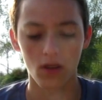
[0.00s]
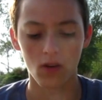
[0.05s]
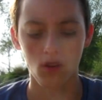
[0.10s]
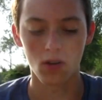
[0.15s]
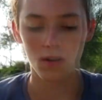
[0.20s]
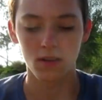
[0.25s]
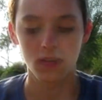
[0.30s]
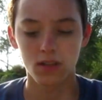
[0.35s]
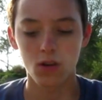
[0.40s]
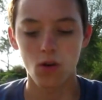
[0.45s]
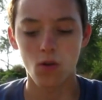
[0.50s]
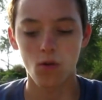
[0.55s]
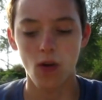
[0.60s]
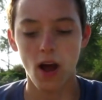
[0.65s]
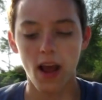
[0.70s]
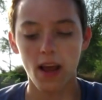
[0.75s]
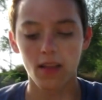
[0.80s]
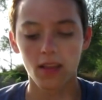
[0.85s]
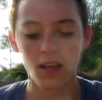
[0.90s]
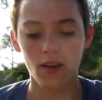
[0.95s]
hooked. So
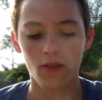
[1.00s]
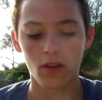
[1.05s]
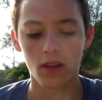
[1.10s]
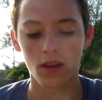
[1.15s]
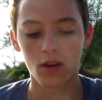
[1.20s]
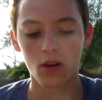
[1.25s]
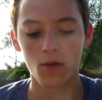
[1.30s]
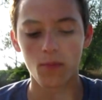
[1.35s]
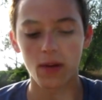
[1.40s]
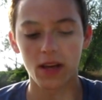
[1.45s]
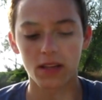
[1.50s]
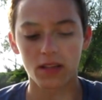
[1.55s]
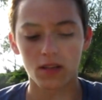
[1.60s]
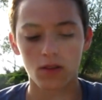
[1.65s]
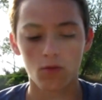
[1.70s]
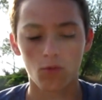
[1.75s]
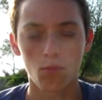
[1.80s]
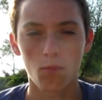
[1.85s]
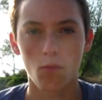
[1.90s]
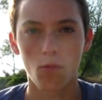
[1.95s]
I leave a little bit
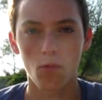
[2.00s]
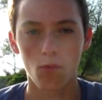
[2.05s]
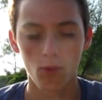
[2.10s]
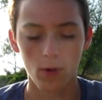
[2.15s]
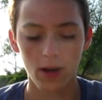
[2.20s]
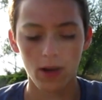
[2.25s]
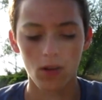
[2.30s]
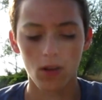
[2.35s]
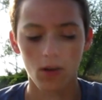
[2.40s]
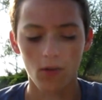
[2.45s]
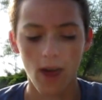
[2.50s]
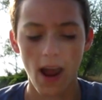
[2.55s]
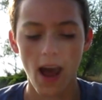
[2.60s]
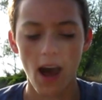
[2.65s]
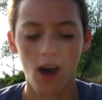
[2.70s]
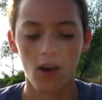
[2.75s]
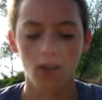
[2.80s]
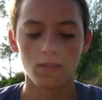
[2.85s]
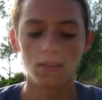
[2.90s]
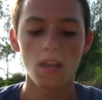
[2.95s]
to wiggle
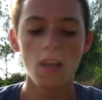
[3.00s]
around.